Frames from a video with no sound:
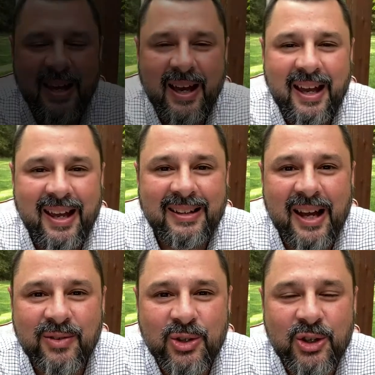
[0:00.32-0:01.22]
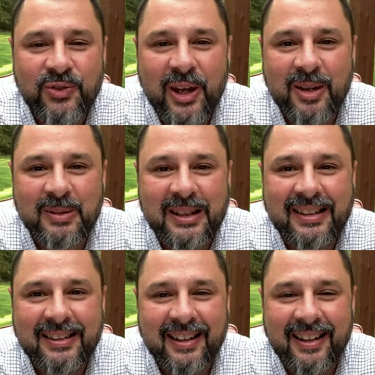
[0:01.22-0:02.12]
Hey, Alive Church
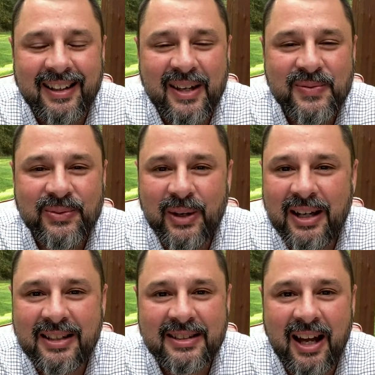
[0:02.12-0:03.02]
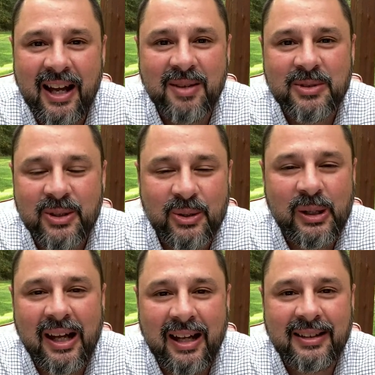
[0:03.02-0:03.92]
family and friends, I am so
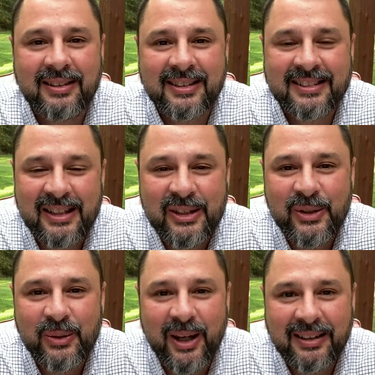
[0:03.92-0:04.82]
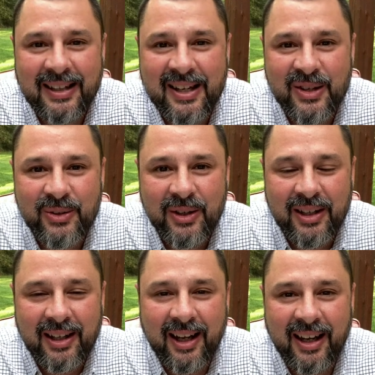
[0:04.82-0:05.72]
glad to see you right now
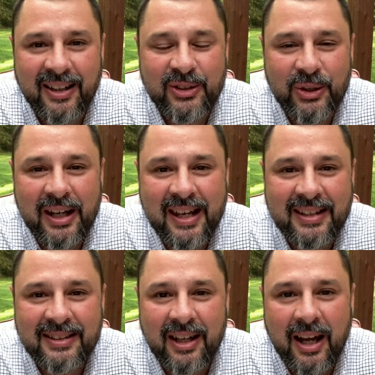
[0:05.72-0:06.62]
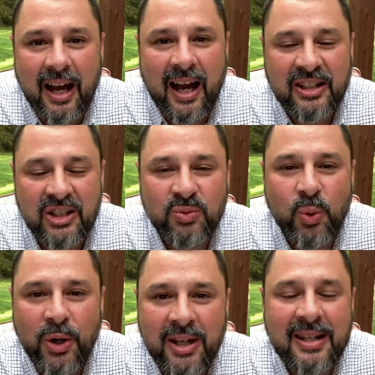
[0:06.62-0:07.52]
tuning in. I just
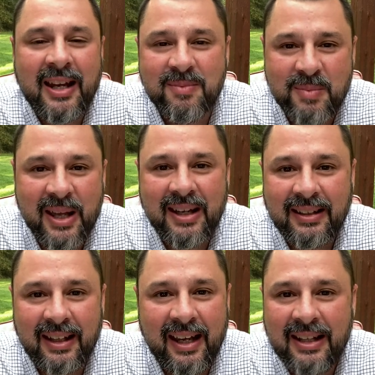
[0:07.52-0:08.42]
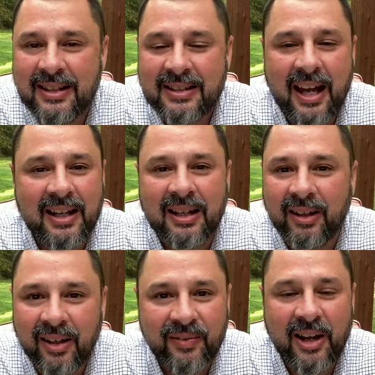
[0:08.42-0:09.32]
wanted to take a minute and just kind of
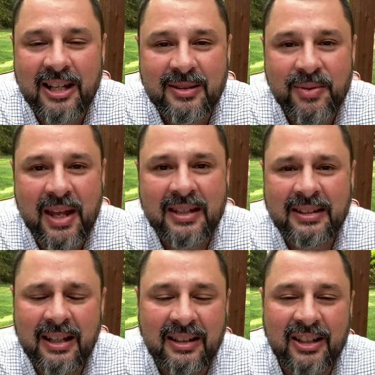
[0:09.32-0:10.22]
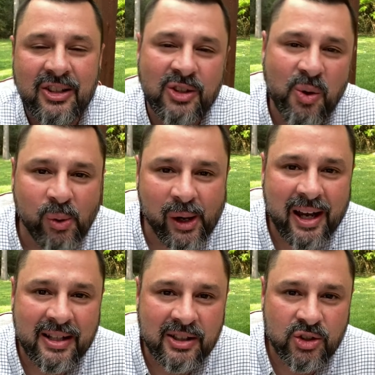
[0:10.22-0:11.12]
clarify some things, kind of let you know where we're
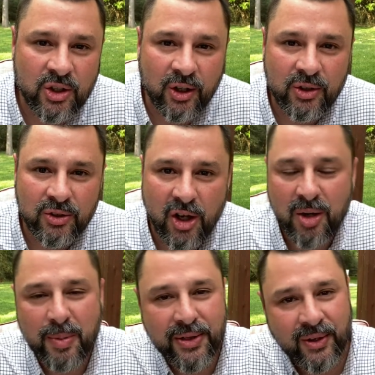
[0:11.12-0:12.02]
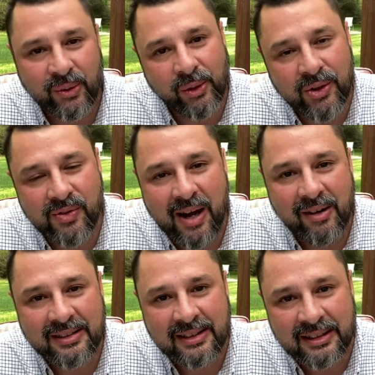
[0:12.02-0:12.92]
at as a church, talk about the
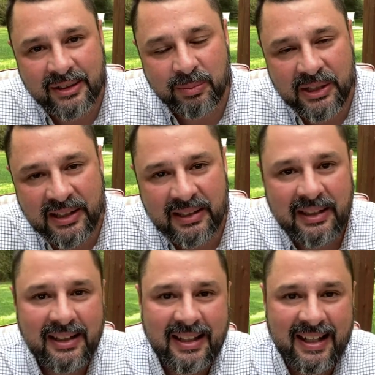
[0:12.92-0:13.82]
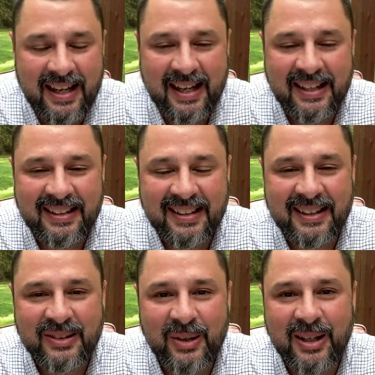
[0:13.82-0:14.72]
coronavirus a little bit, and
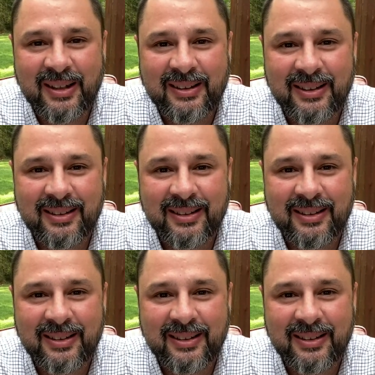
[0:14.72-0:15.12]
trying to